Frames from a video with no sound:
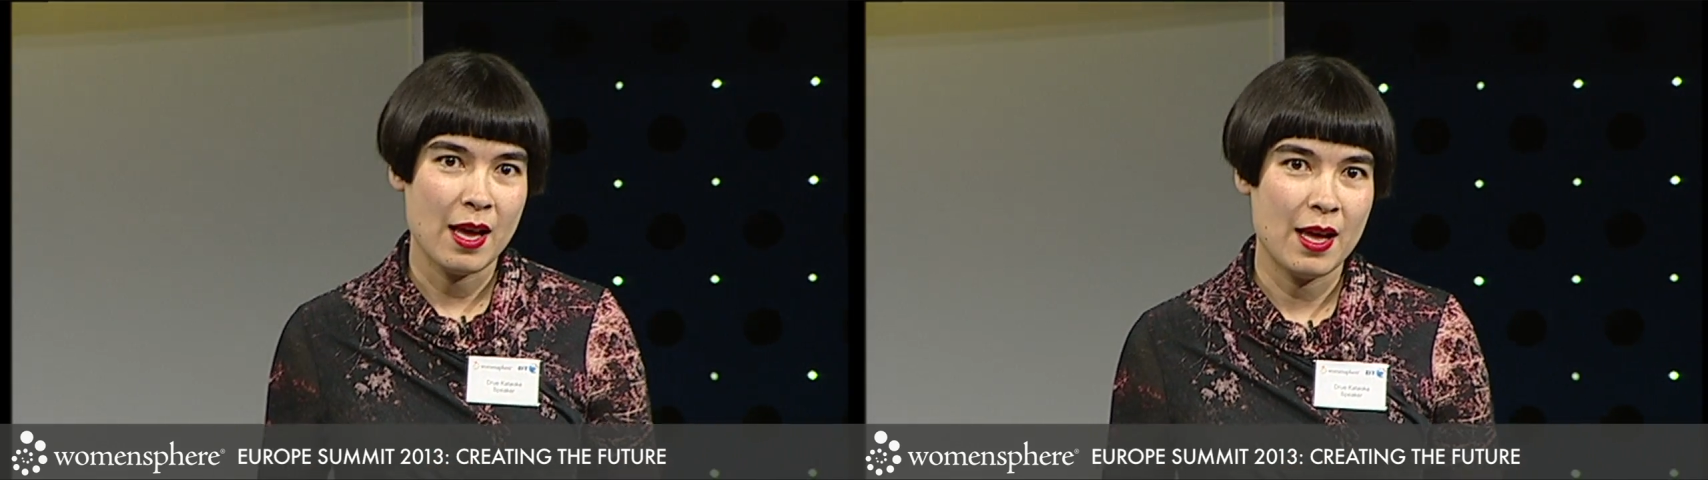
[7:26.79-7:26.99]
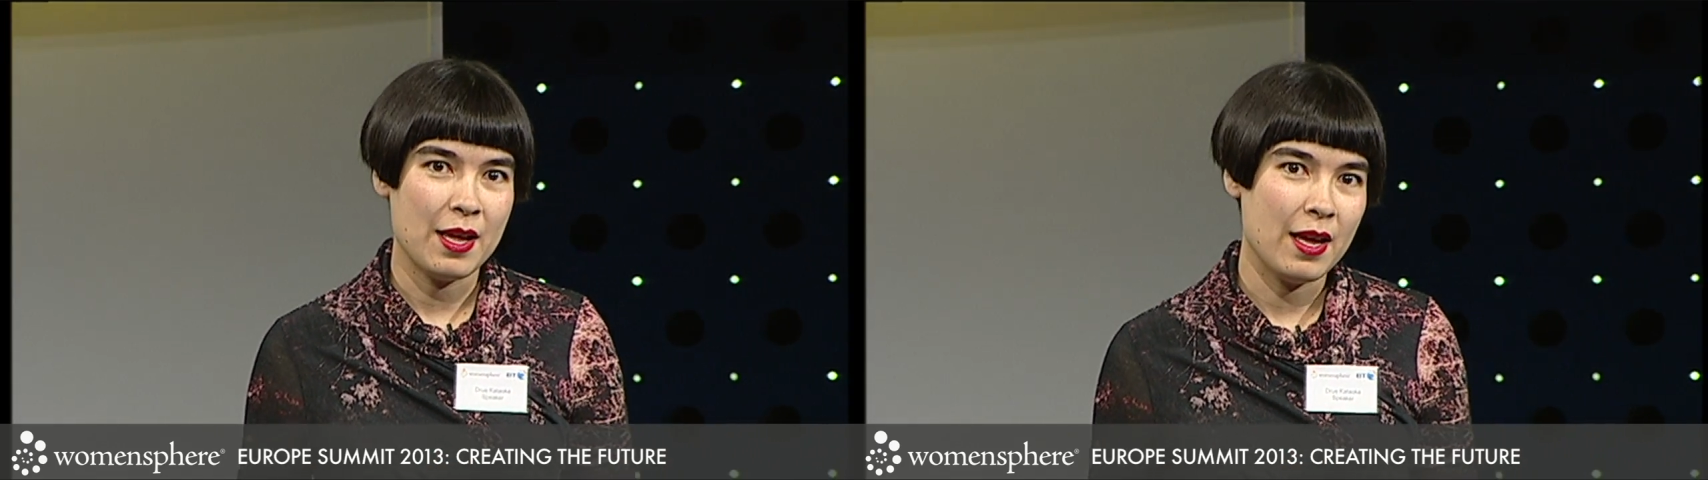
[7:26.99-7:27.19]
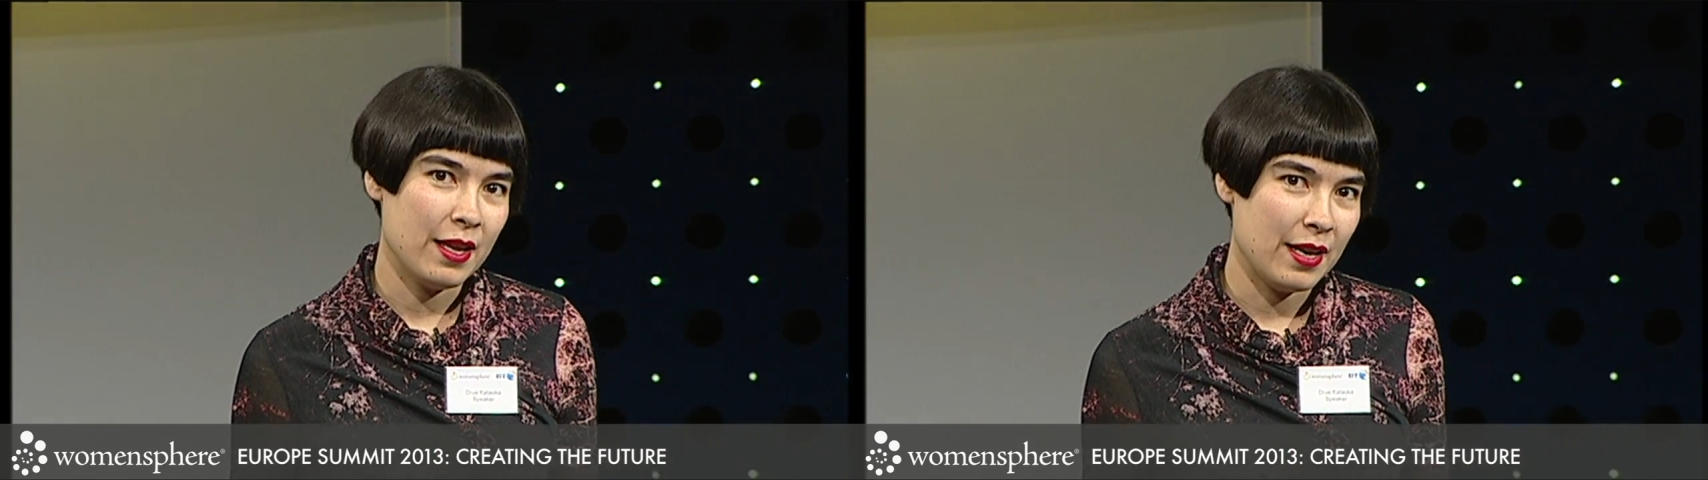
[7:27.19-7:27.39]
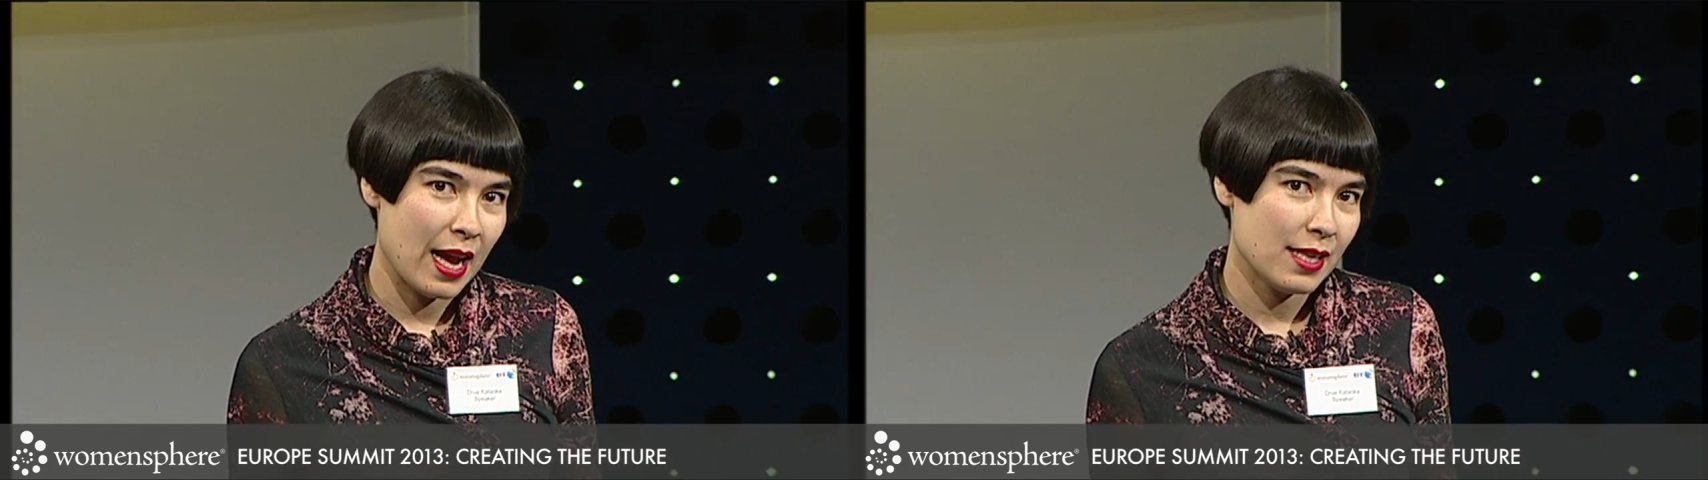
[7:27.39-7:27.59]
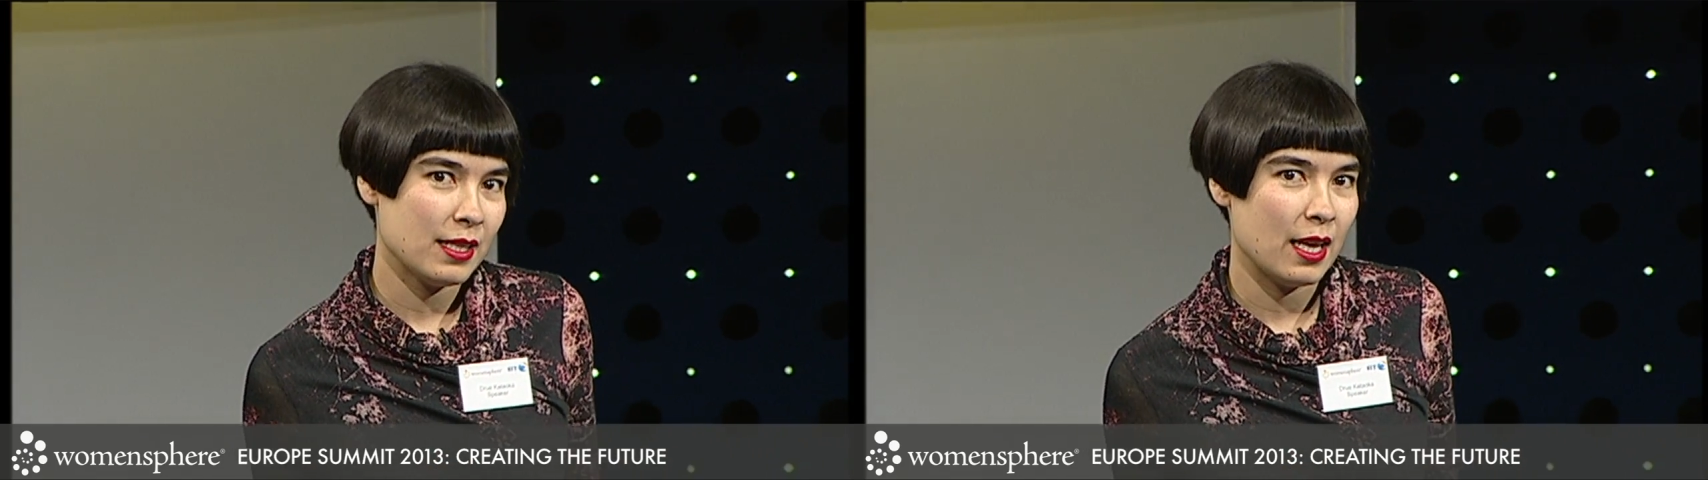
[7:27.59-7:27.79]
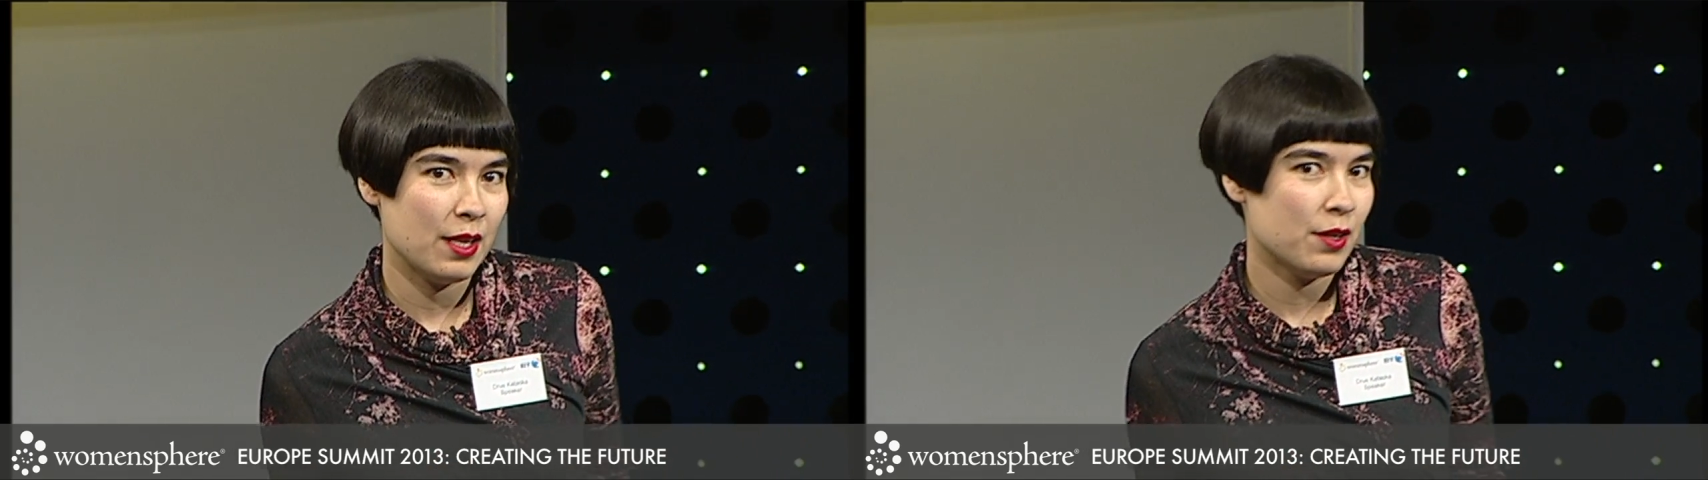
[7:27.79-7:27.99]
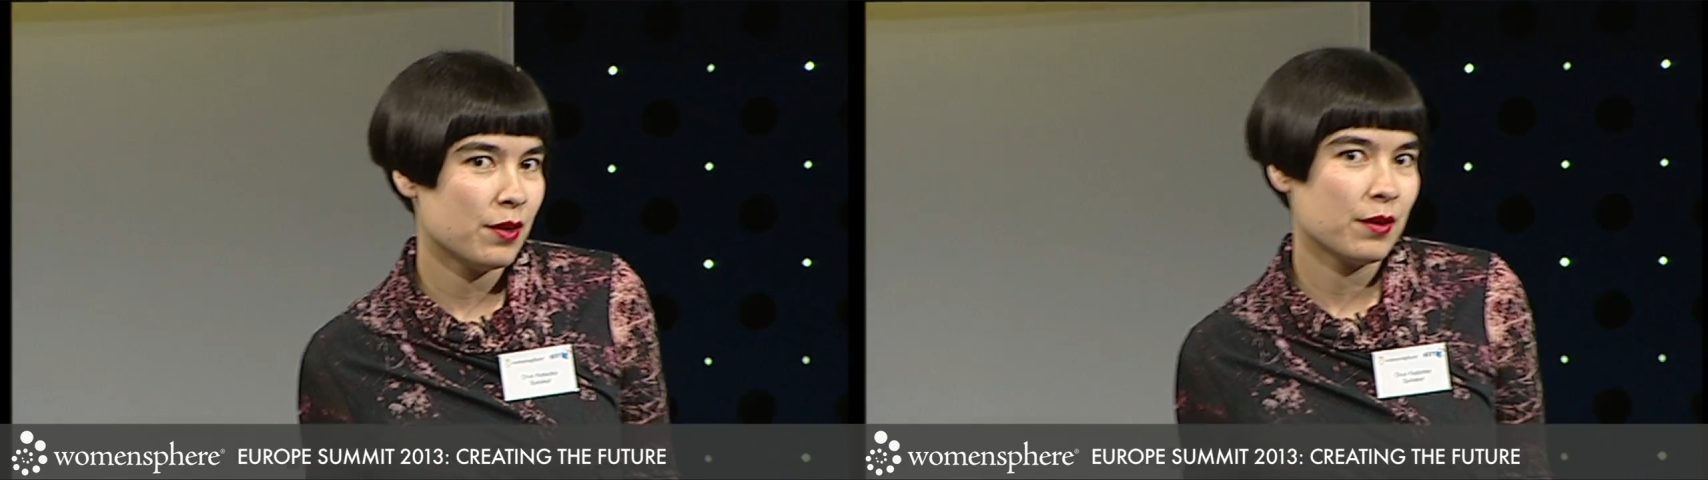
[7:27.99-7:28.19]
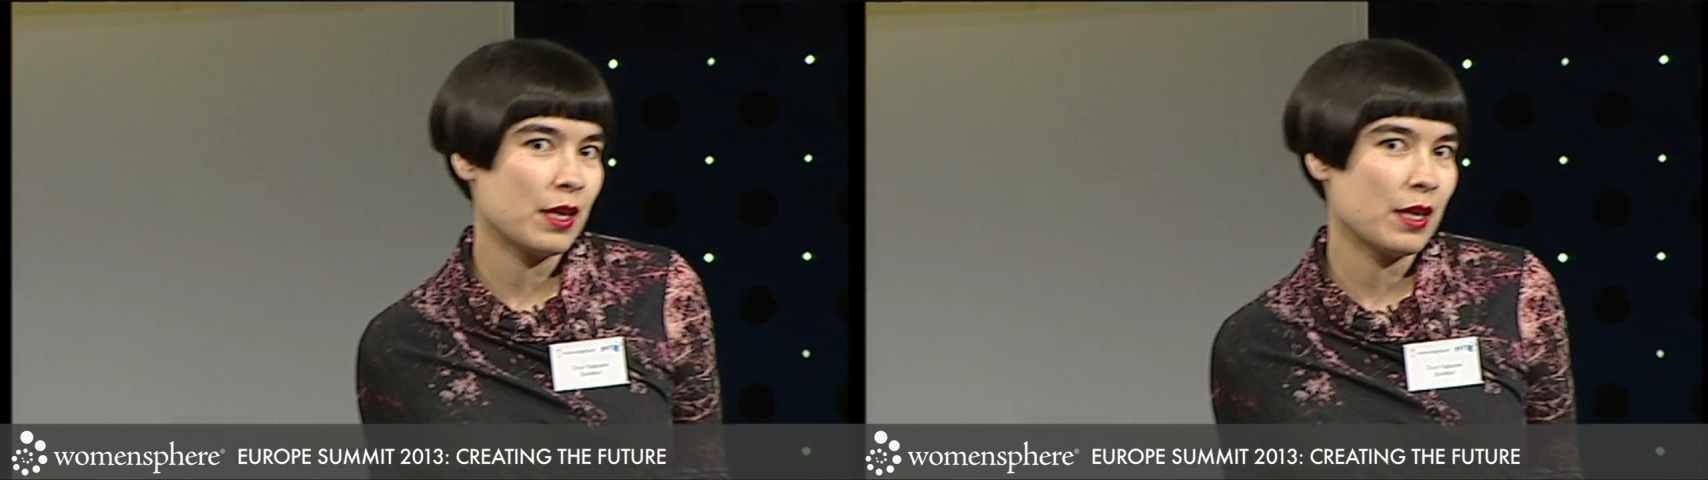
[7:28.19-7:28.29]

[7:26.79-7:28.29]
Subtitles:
an asset